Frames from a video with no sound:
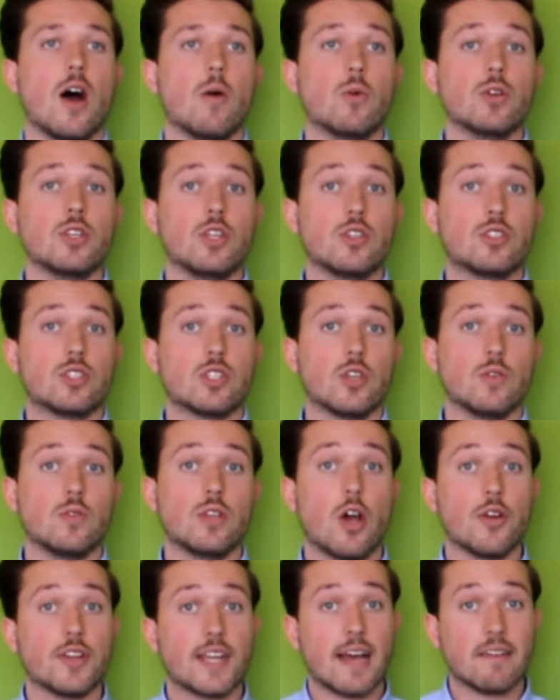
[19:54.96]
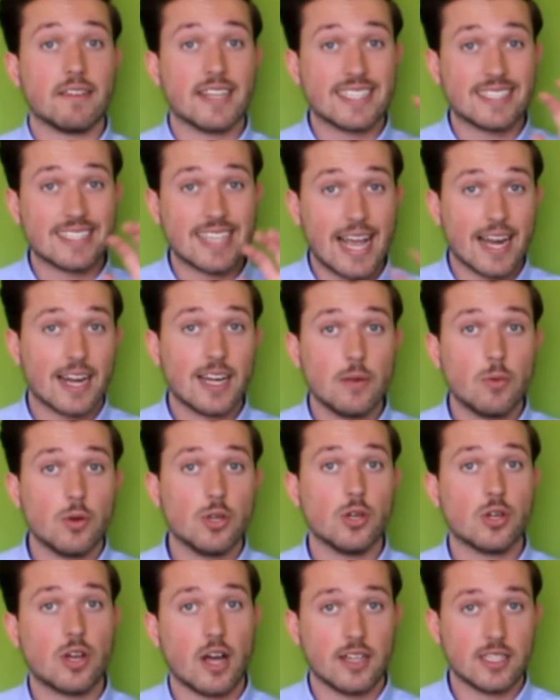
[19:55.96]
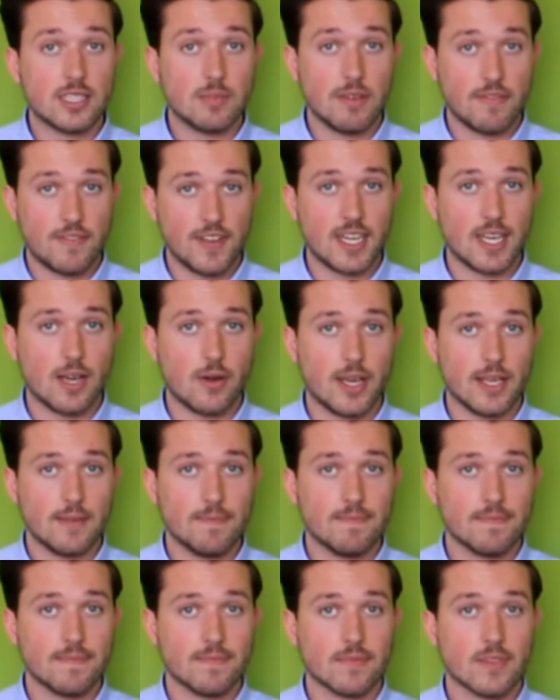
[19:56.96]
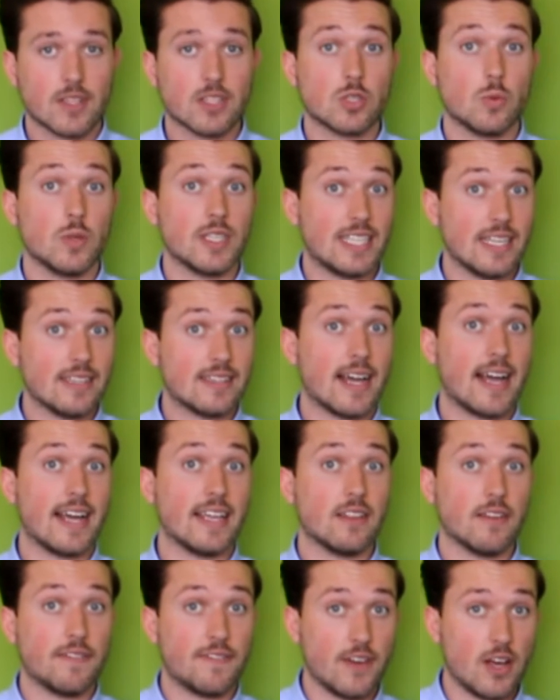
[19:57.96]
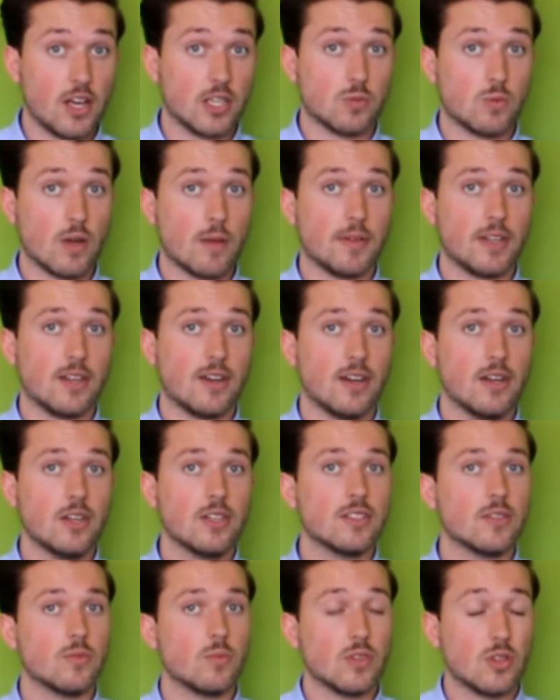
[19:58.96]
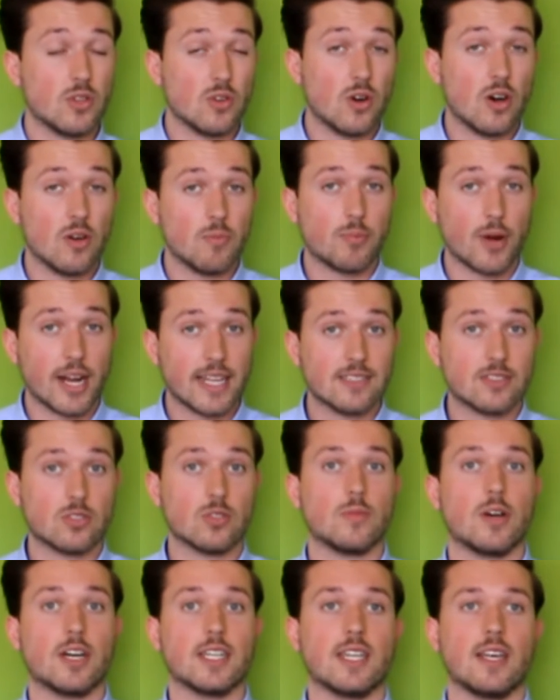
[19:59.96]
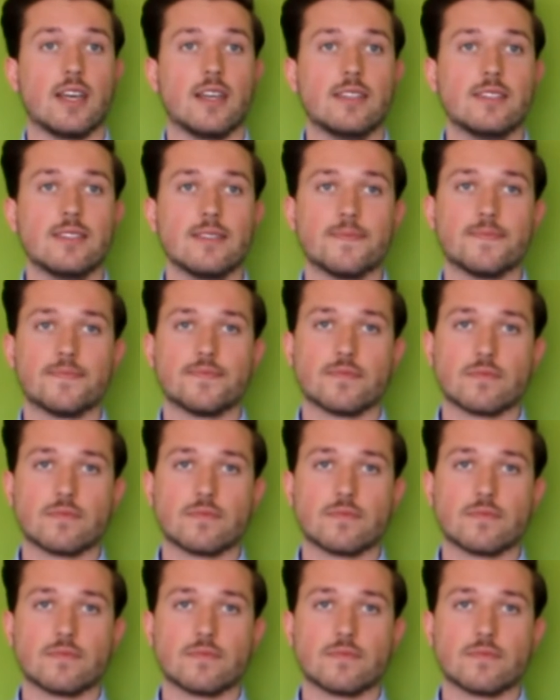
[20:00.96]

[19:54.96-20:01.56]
I want you to note down exactly what you're going to be videoing. So we did that in the first webinar with your brainstorm ideas.